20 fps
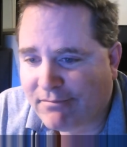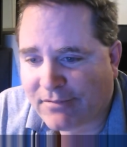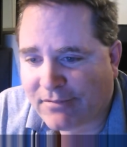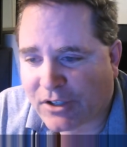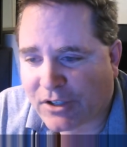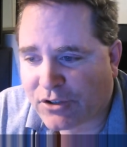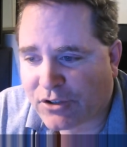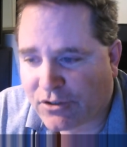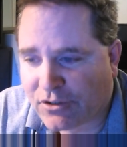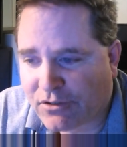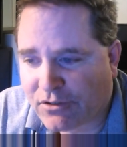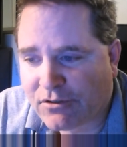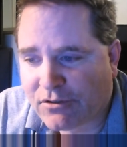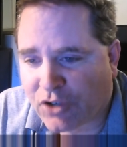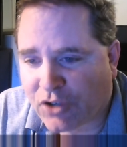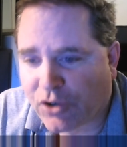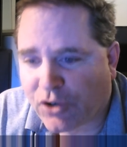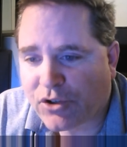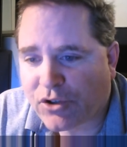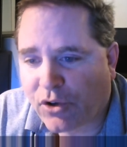The
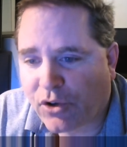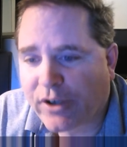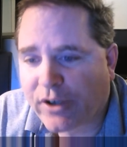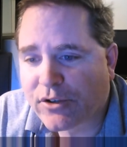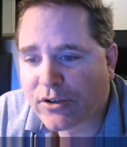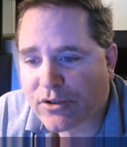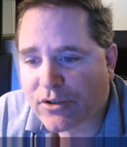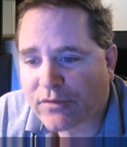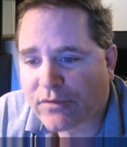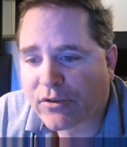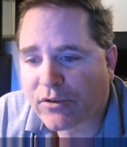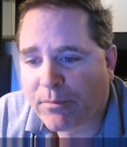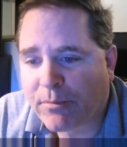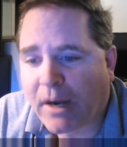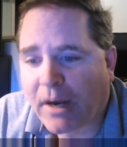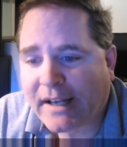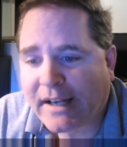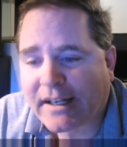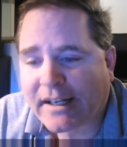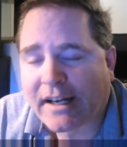church lawyers for
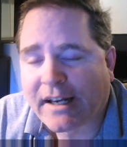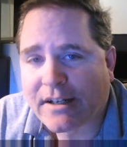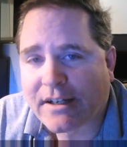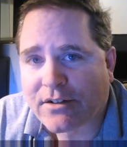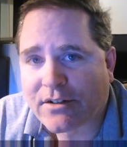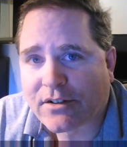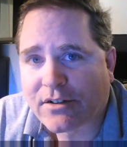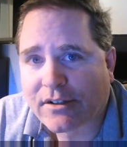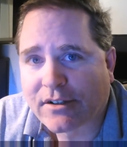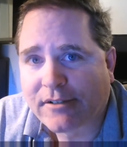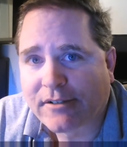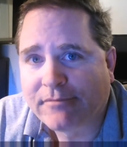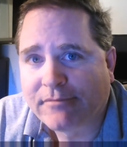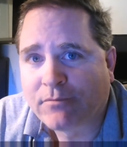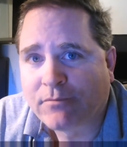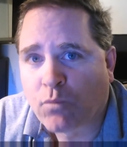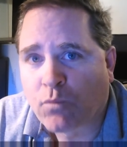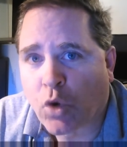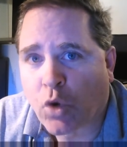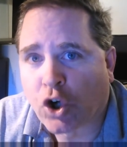my case
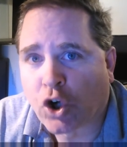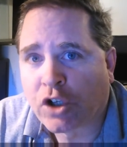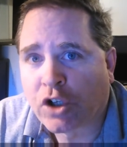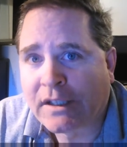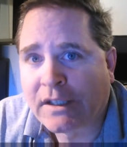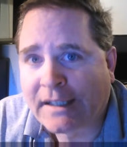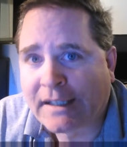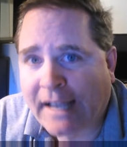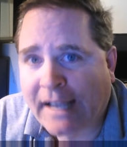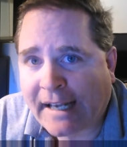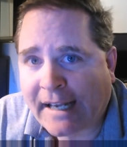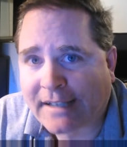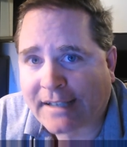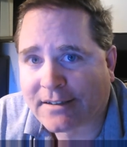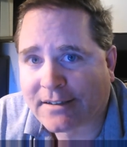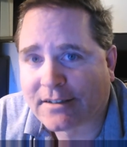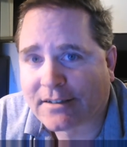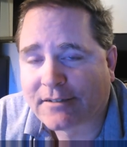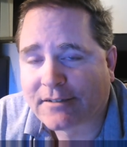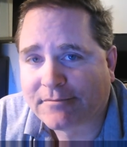were
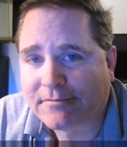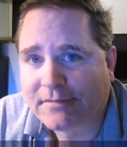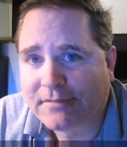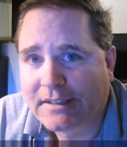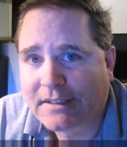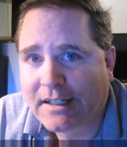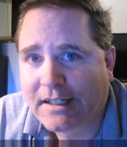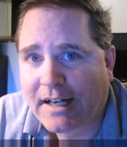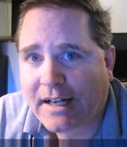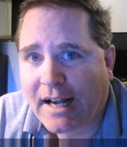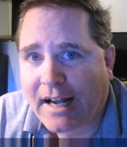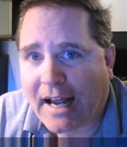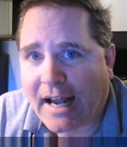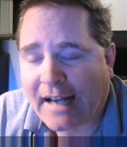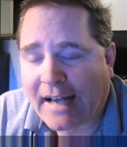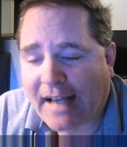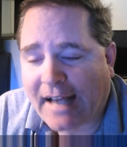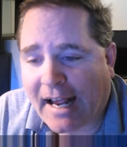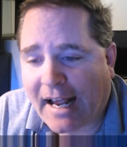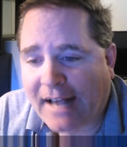late
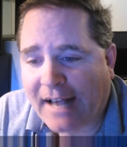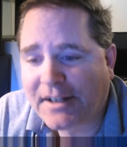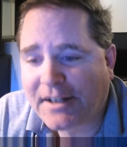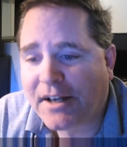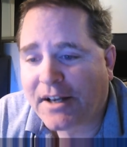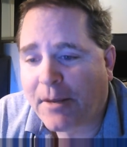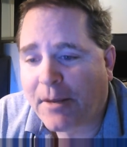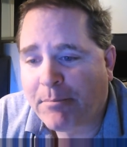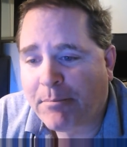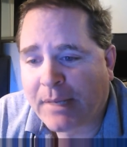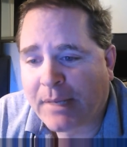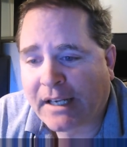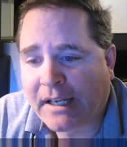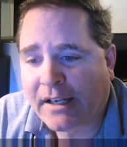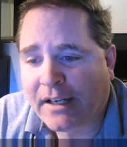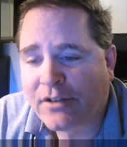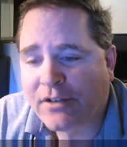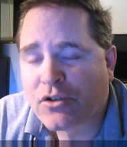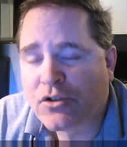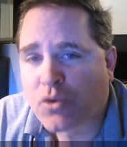and ended up
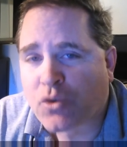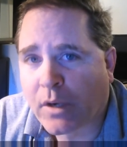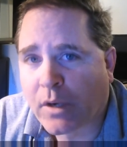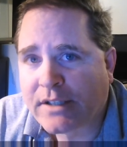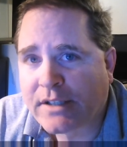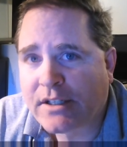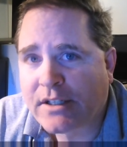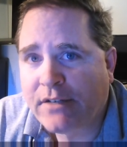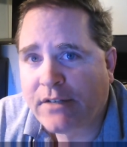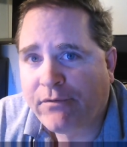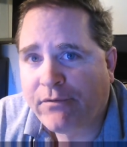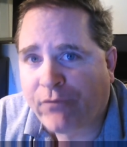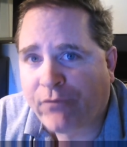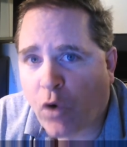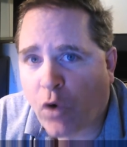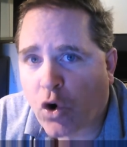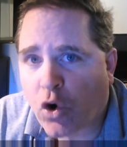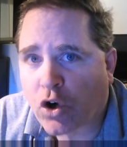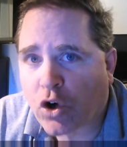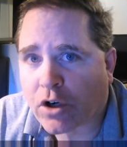being
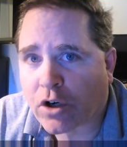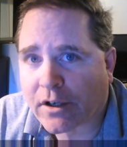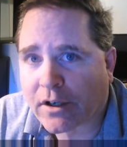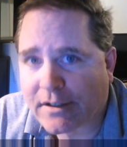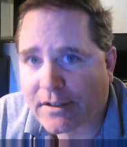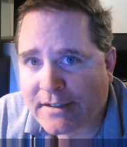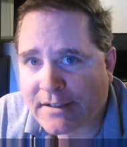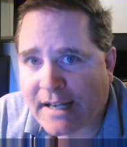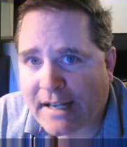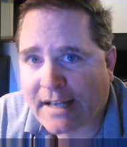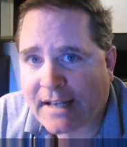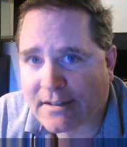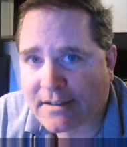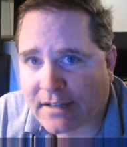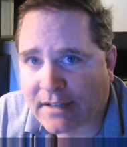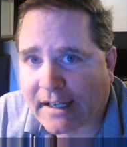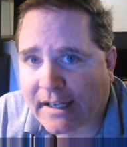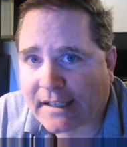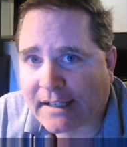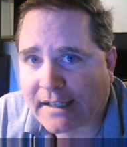24 days
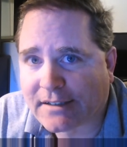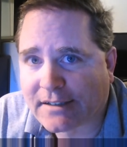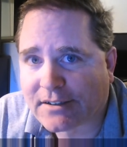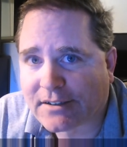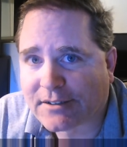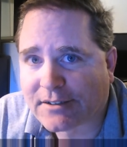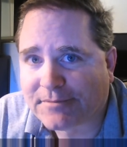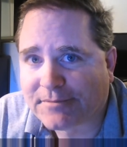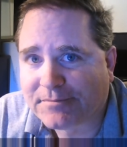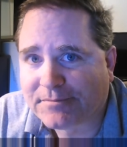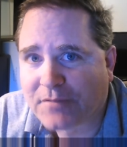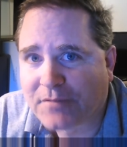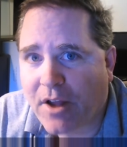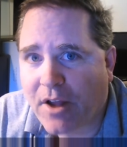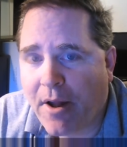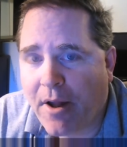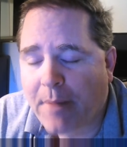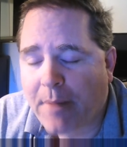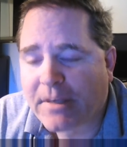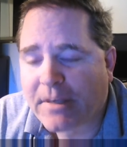late
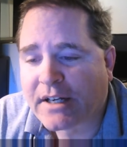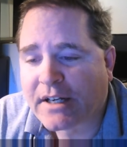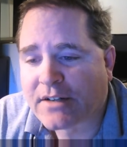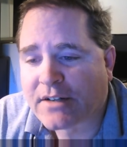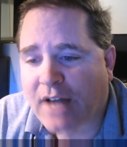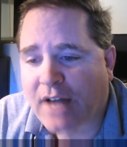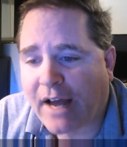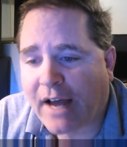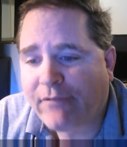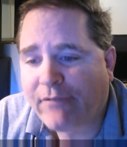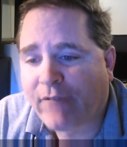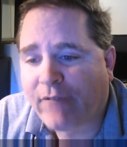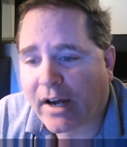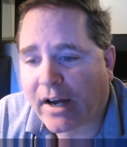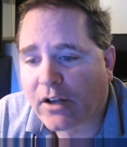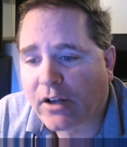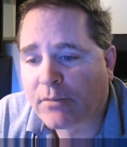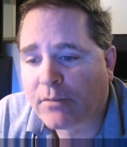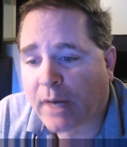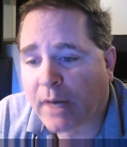because I
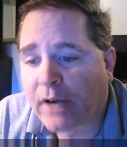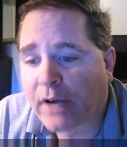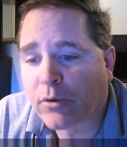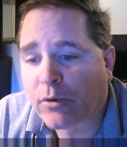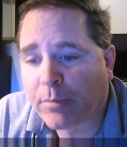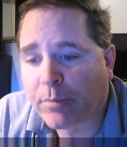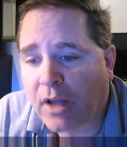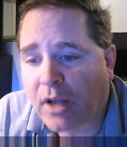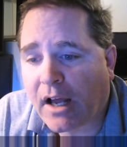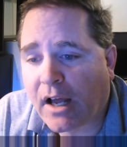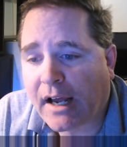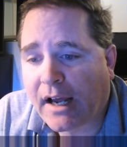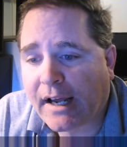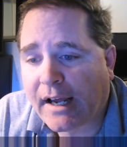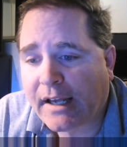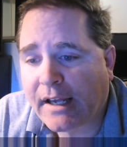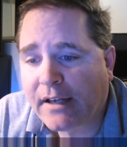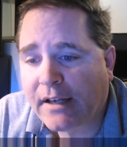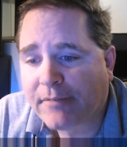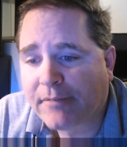filed my
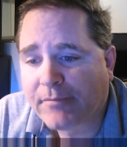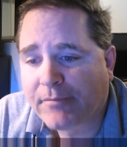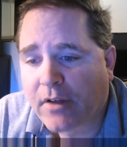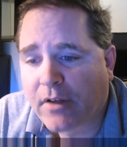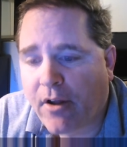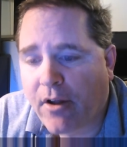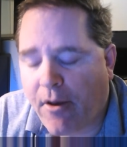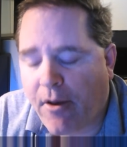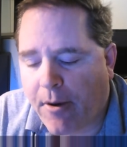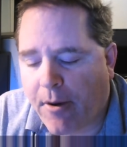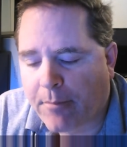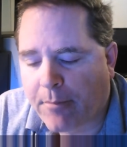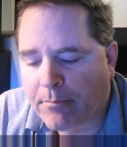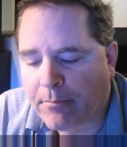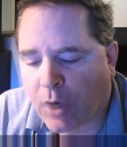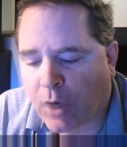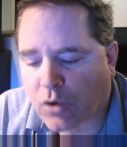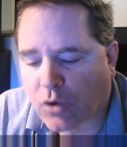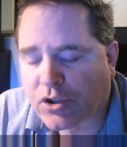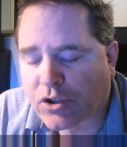reply
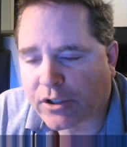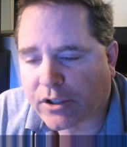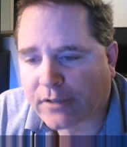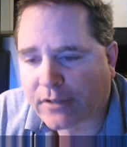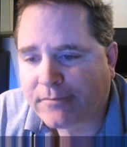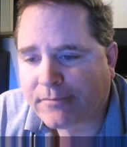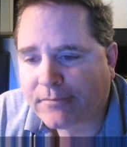motion